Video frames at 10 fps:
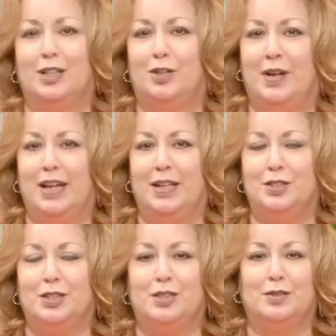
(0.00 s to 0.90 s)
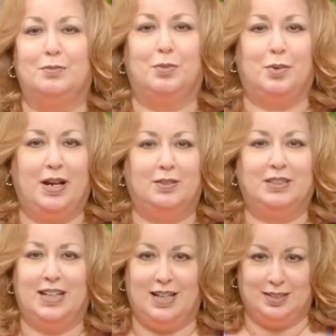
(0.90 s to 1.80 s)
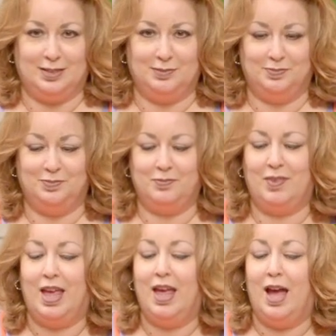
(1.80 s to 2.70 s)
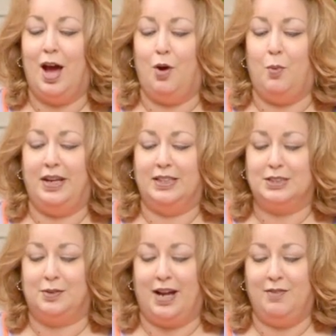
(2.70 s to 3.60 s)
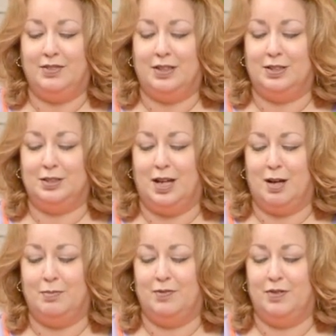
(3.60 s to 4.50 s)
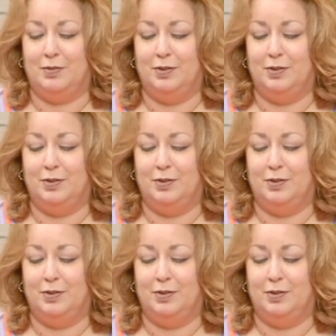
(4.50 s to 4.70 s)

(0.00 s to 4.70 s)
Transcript: a grayish brown color. When it's grafted on top of the